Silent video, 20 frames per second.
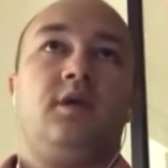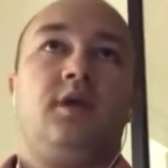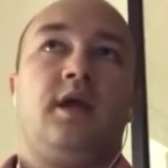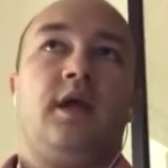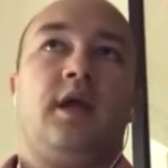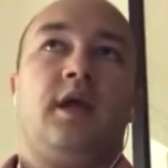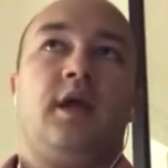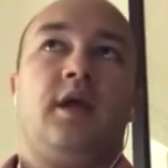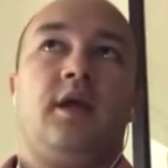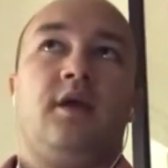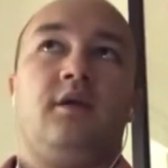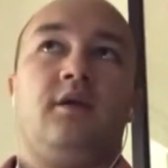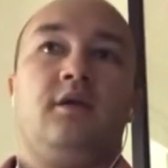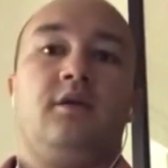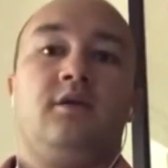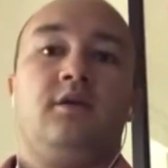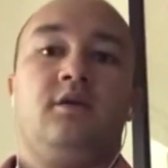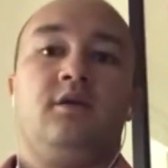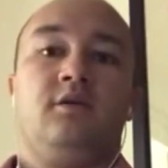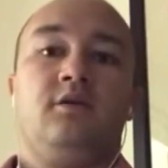
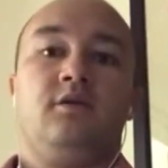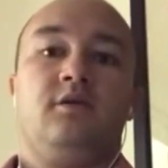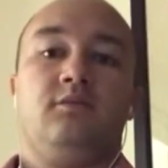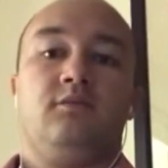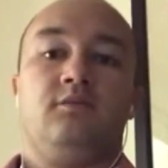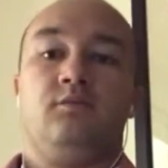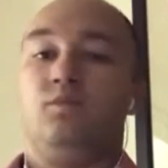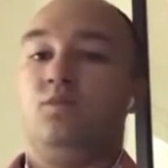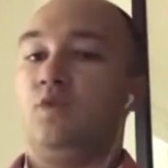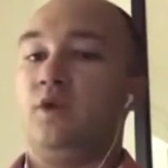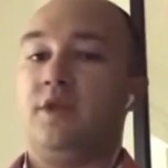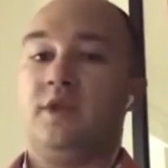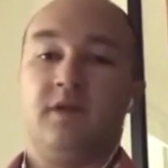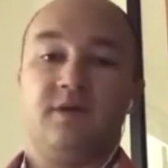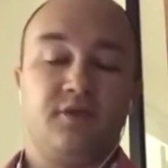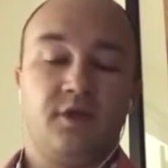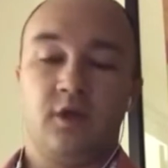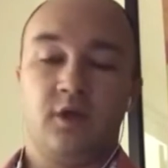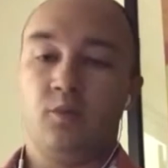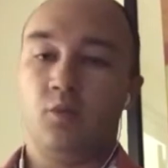and we
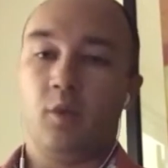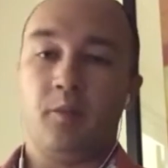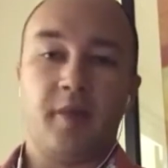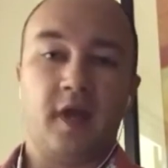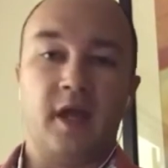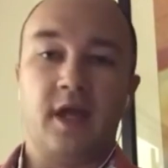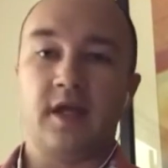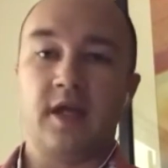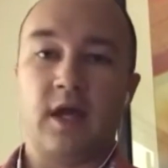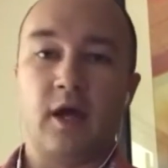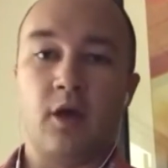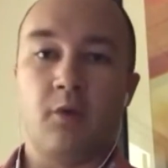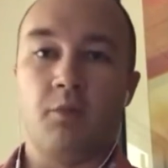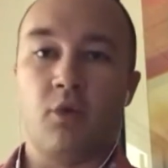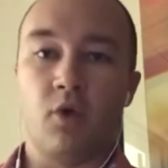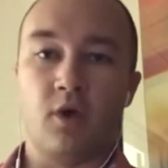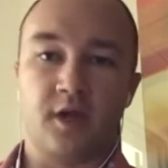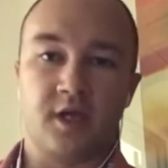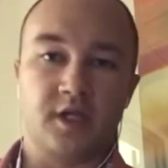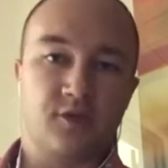live there and we're paying down
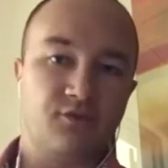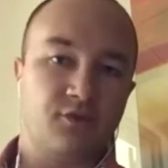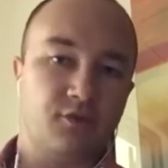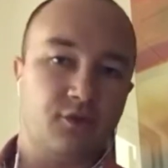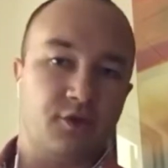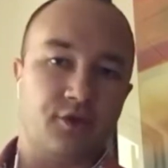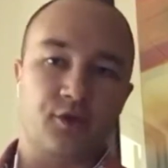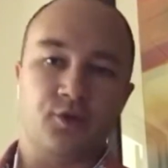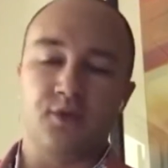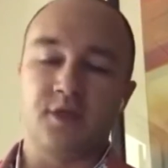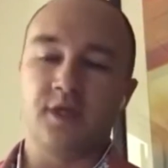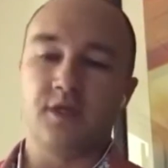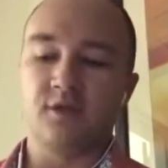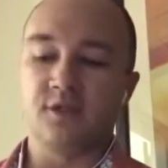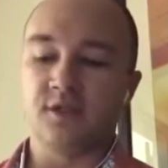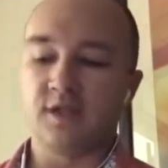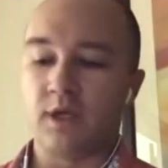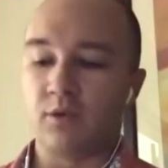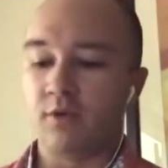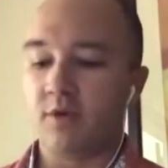mortgage for the 3
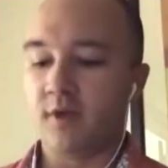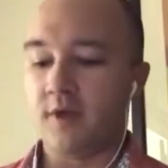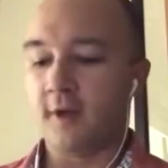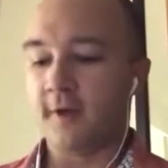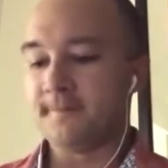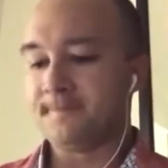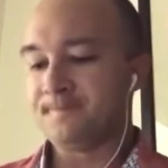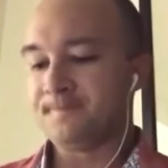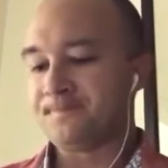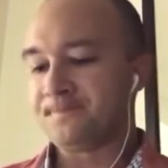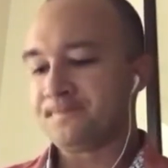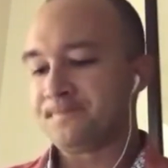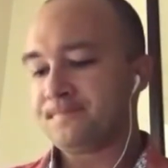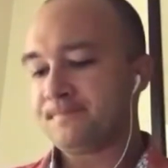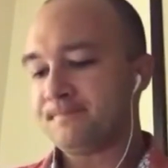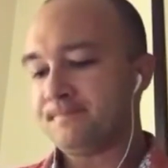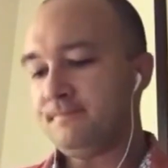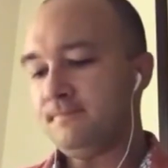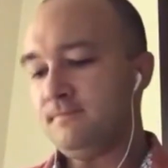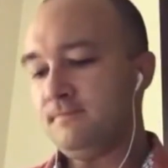years that we're there.
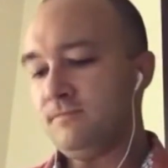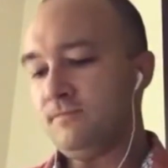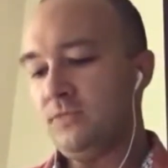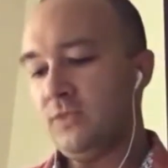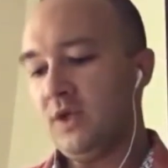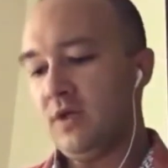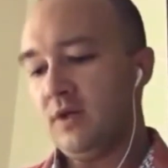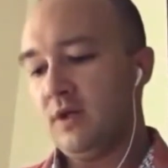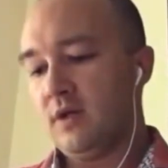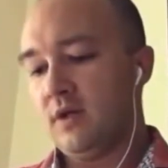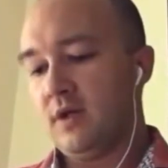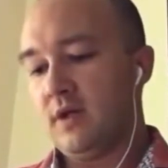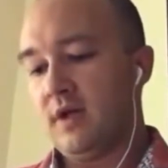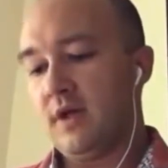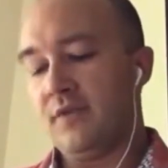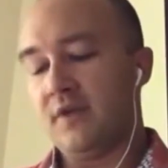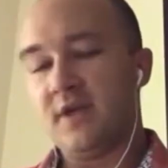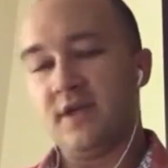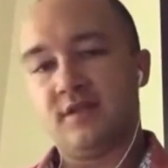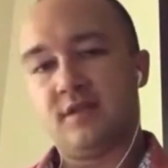
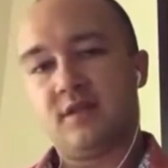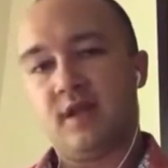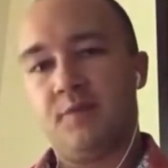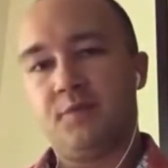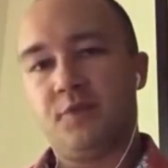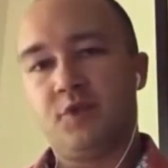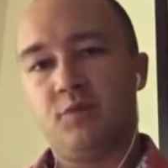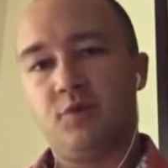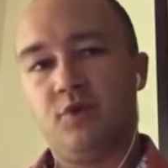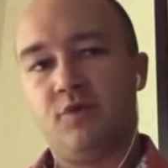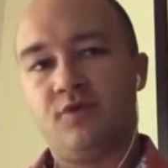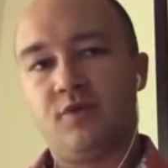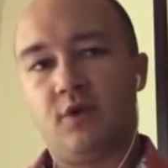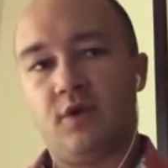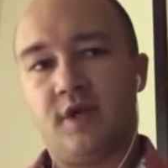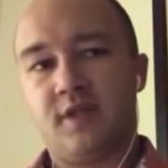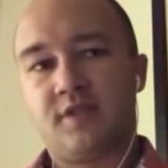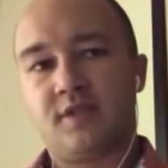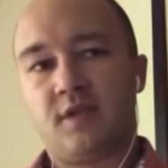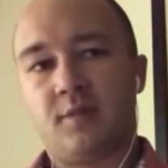And then it's time to move to our next